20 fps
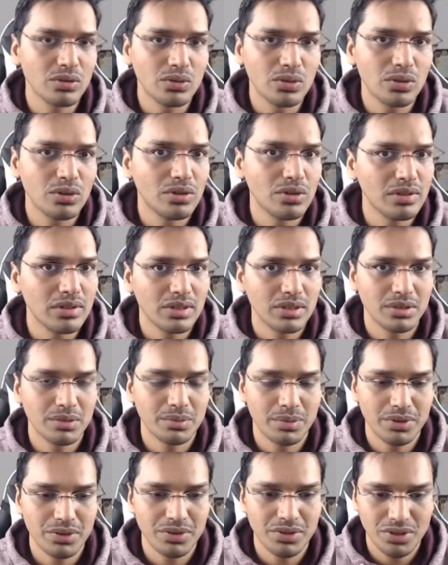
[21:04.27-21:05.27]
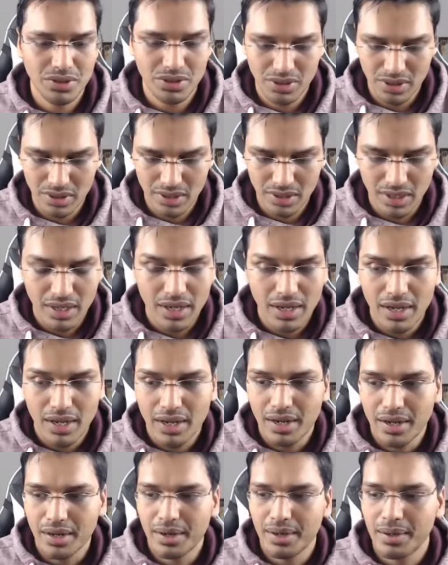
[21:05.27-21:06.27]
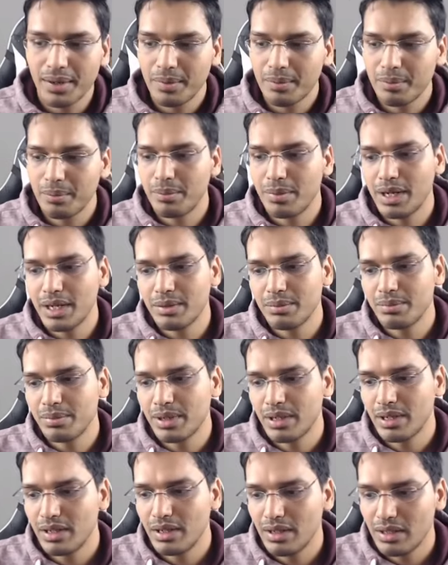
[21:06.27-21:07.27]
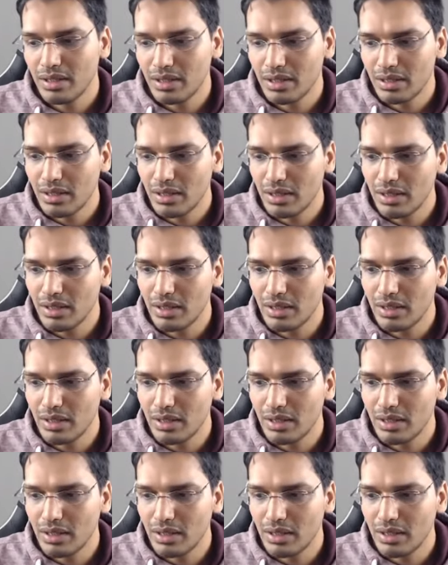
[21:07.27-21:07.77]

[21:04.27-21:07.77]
to hold his position by playing